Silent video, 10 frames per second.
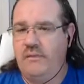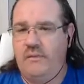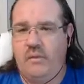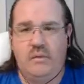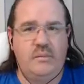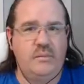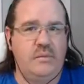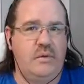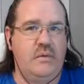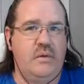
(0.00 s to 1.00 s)

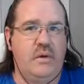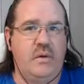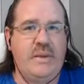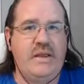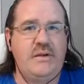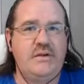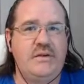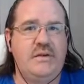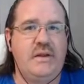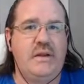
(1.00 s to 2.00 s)
forums, on our
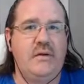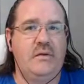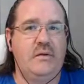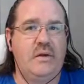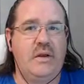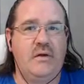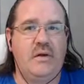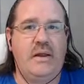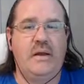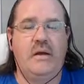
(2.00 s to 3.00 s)
pages, and they're looking
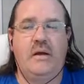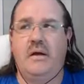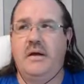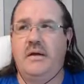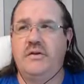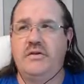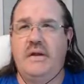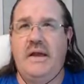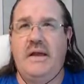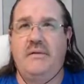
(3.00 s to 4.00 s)
great. I should
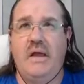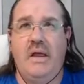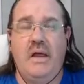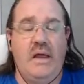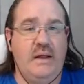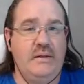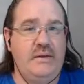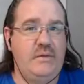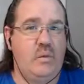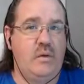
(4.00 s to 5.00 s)
have at
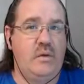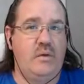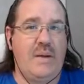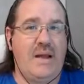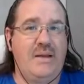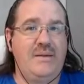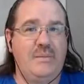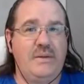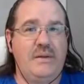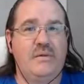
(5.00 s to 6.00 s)
least one or
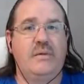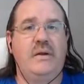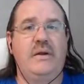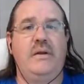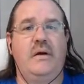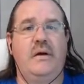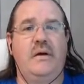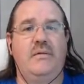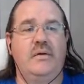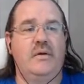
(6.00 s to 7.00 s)
possibly three
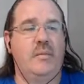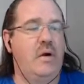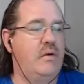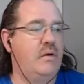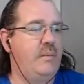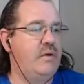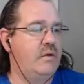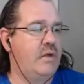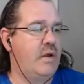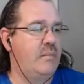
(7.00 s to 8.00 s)
for tomorrow to be
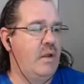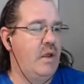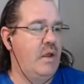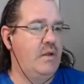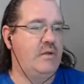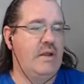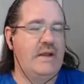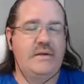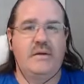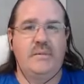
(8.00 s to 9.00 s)
hooked up. So
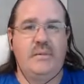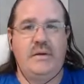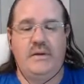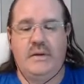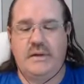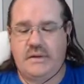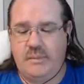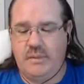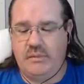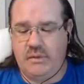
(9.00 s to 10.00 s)
that's gonna be
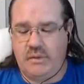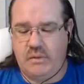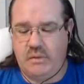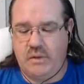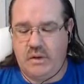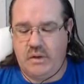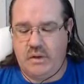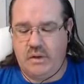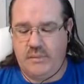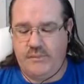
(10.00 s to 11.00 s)
really
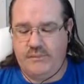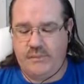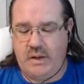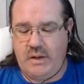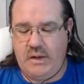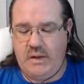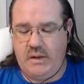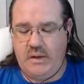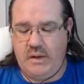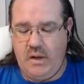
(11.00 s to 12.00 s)
cool. And
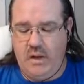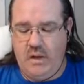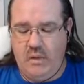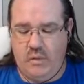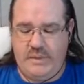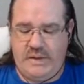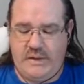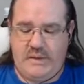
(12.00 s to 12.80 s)
then we'll be